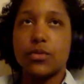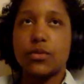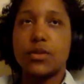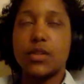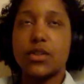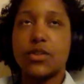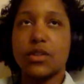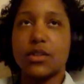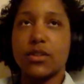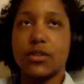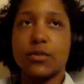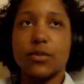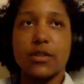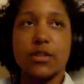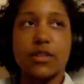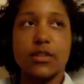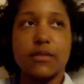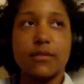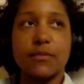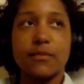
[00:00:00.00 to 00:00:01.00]
Such a good
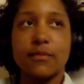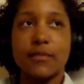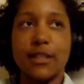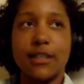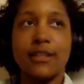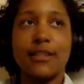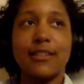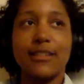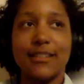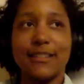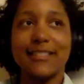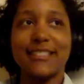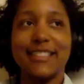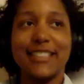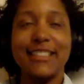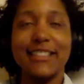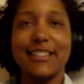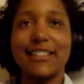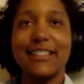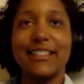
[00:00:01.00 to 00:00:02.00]
question.
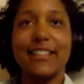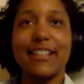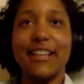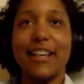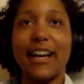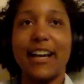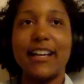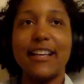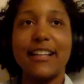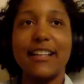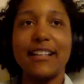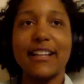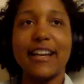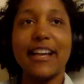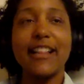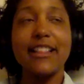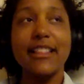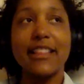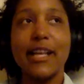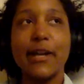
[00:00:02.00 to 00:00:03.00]

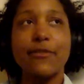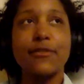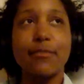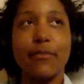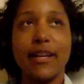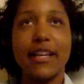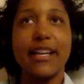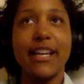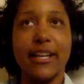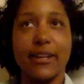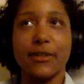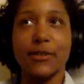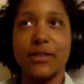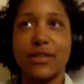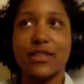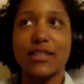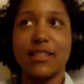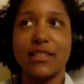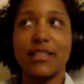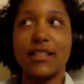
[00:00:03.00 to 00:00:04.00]
I left my
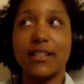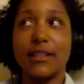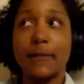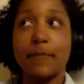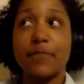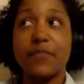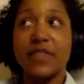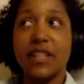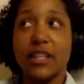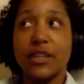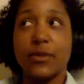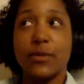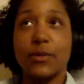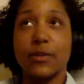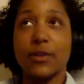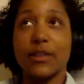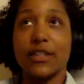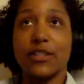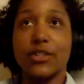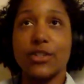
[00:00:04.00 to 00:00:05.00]
house
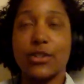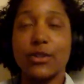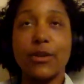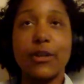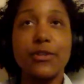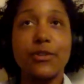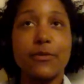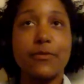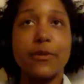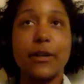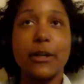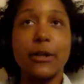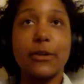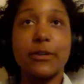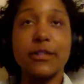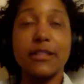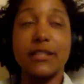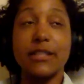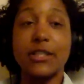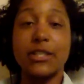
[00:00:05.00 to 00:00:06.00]
with like 200
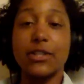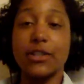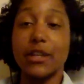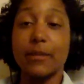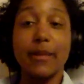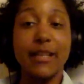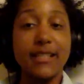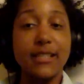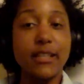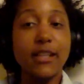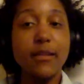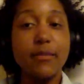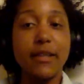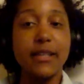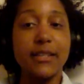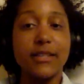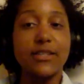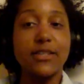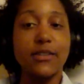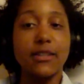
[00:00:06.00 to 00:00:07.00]
followers on Instagram. I started
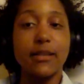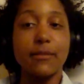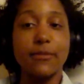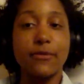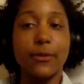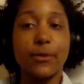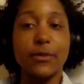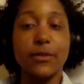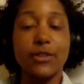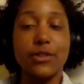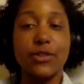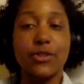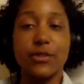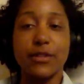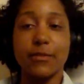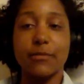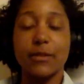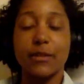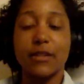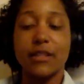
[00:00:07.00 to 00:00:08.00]
my Instagram for this
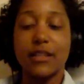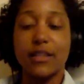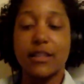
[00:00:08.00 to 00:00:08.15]
trip